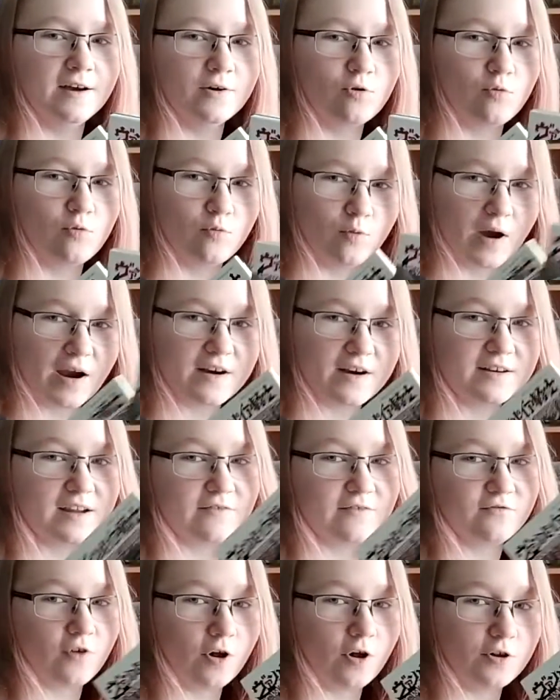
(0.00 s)
were
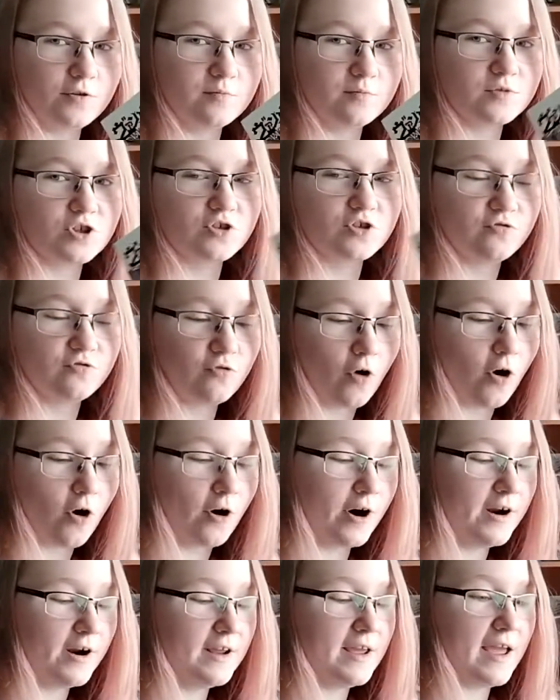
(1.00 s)
the volumes
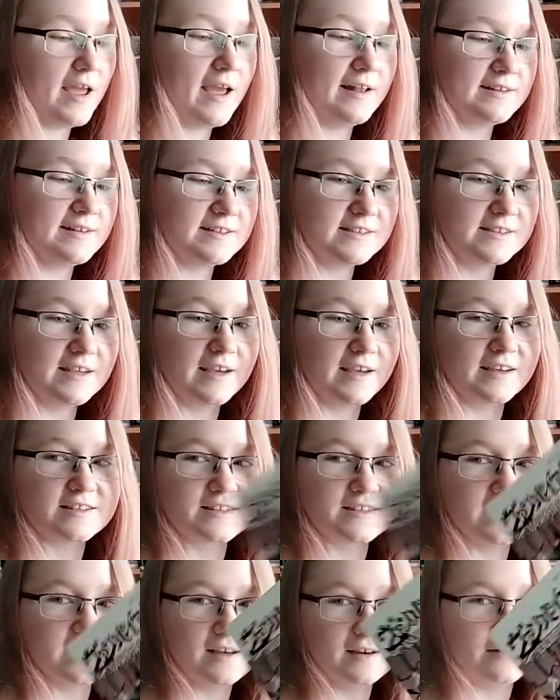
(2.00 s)
4 and
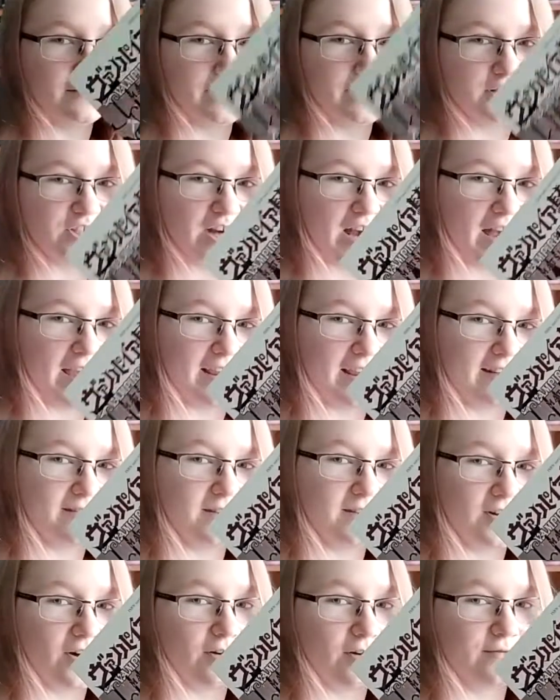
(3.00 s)
6, which I,
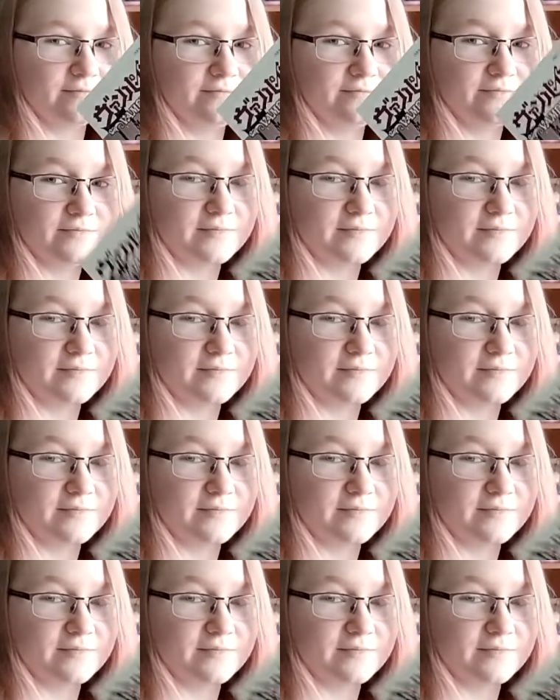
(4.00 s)
you know,